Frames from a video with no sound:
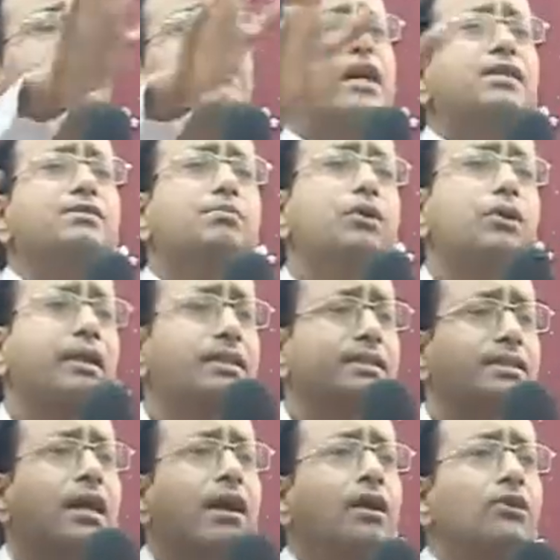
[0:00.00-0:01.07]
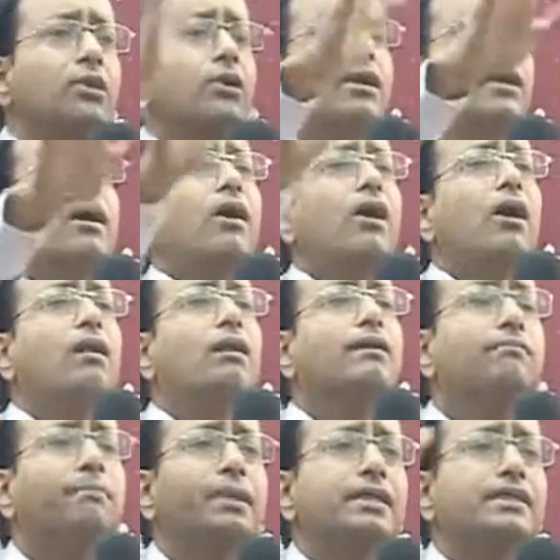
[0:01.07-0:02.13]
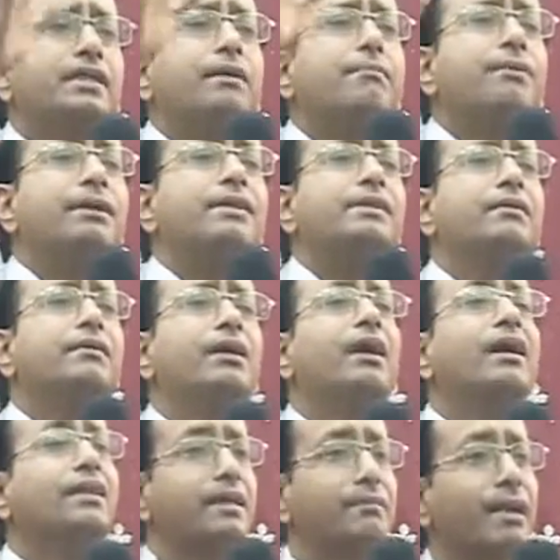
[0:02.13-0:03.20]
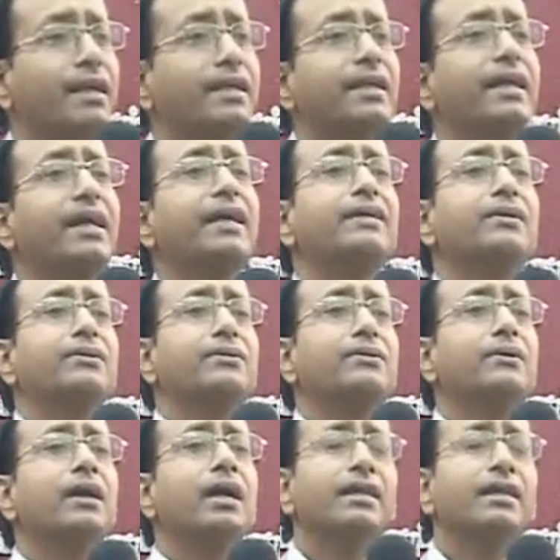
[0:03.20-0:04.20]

Facebook, he's doing all, like, preaching, preaching preaching, they might hate you.